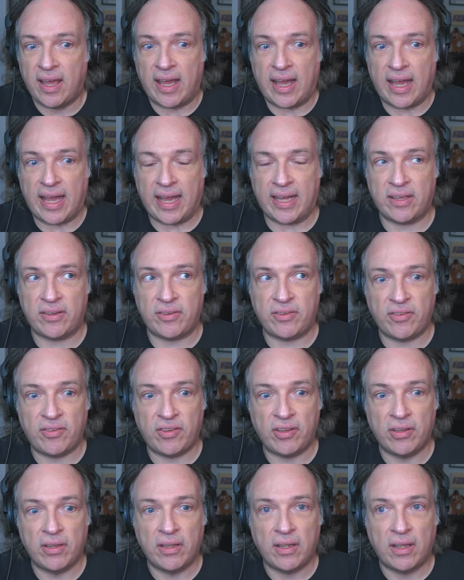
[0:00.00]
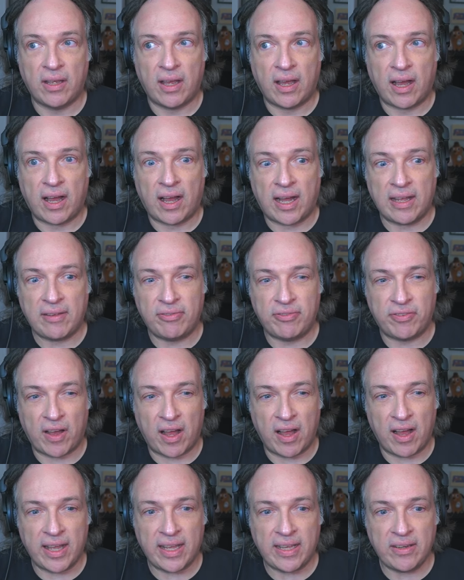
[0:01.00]
And I
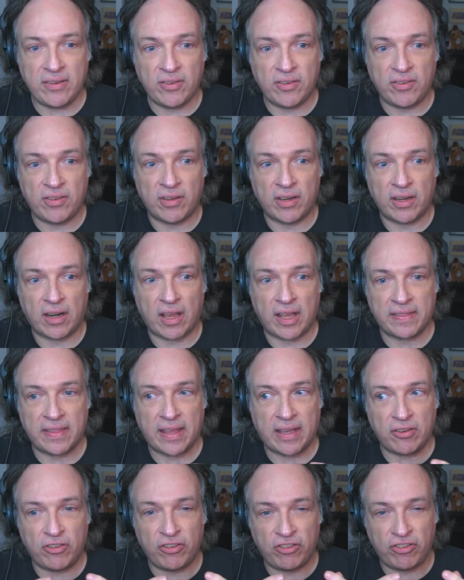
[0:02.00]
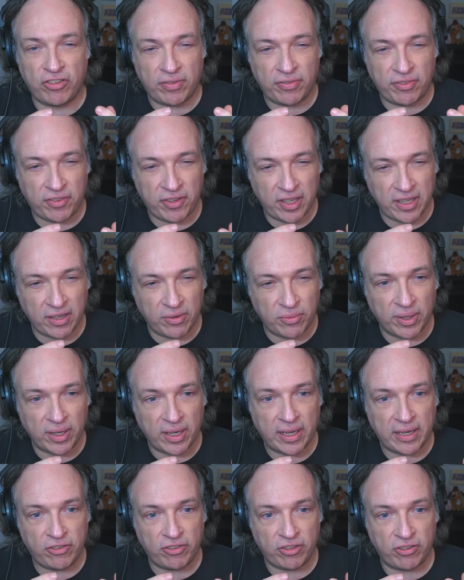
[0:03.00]
find like that shifting
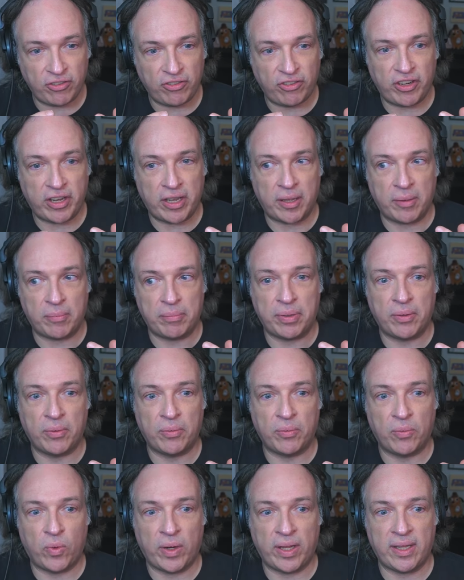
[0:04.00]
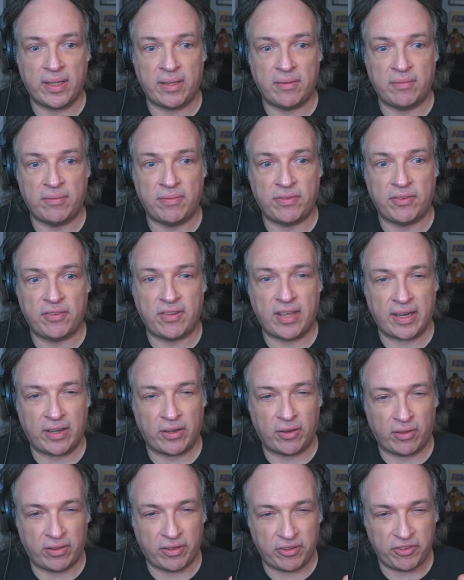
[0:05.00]
relationship with
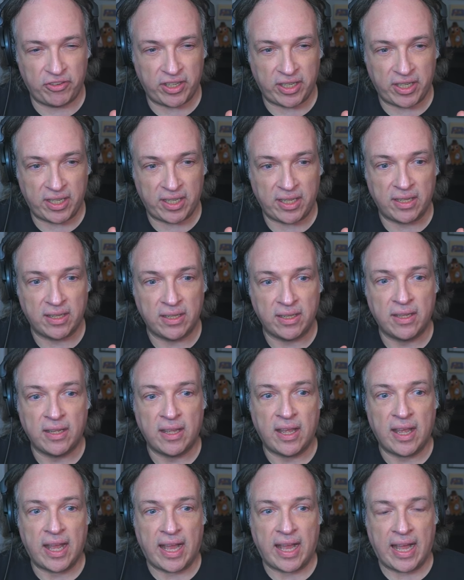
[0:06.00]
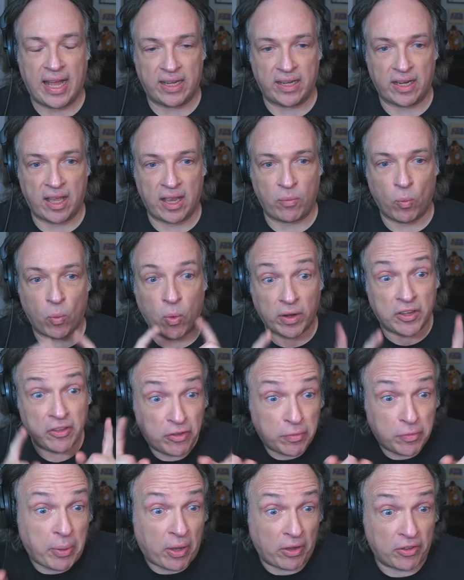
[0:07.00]
technology and like what
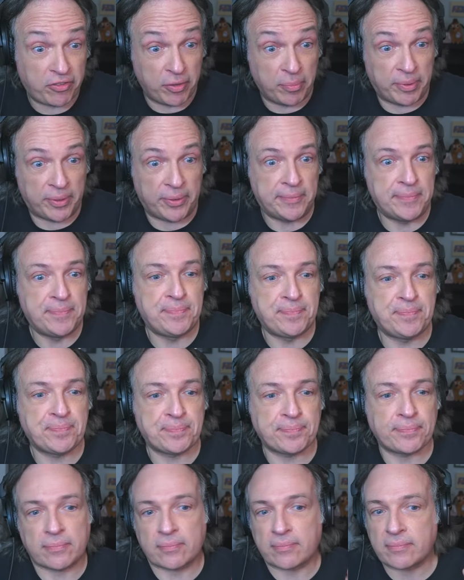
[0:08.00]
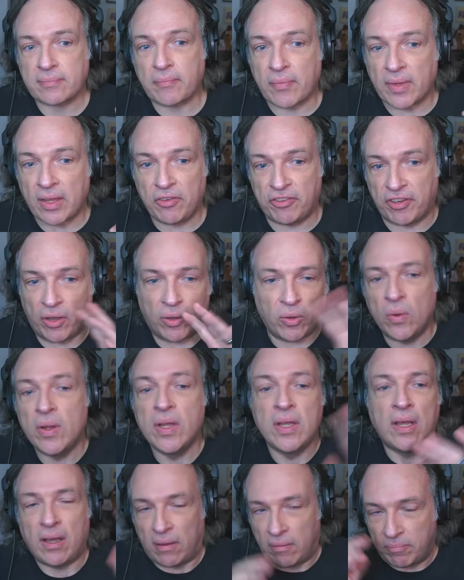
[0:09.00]
is possible. So,
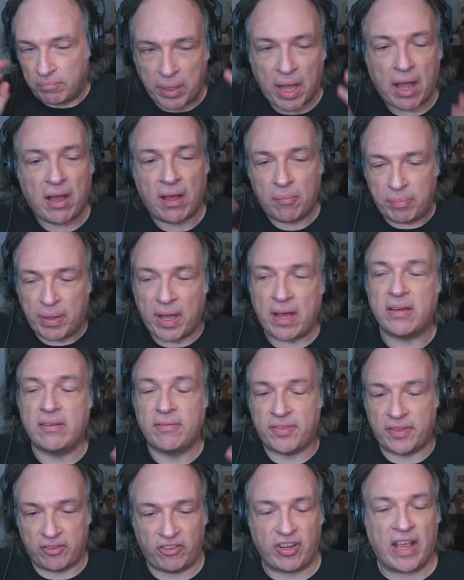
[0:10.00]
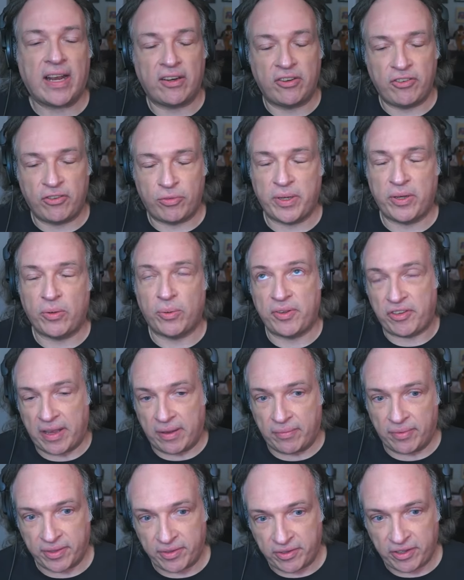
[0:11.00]
part, part of the challenge we always
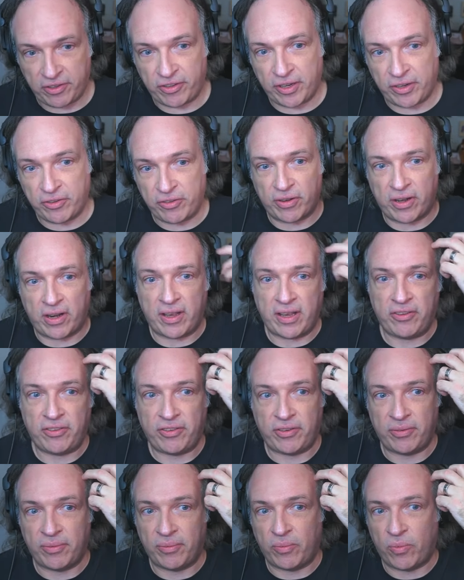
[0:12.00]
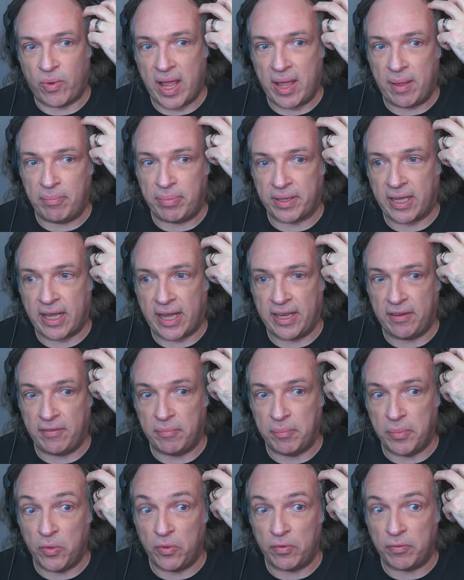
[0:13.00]
have of the decentralized web kind of
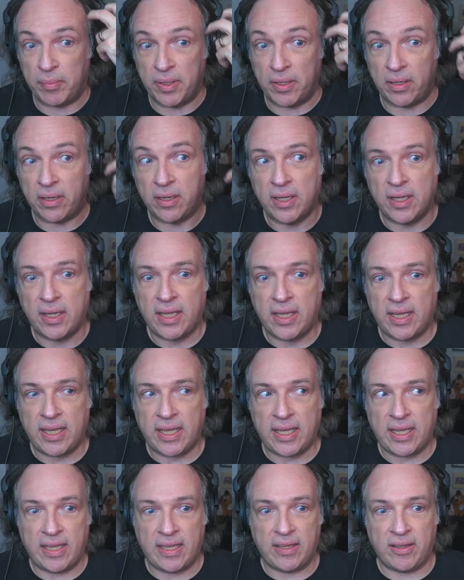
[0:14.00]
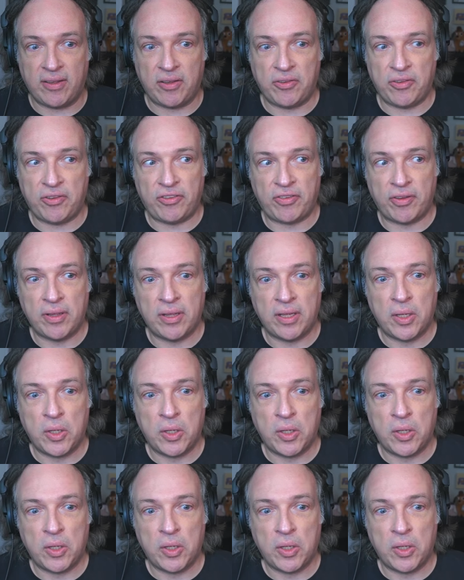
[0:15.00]
movement is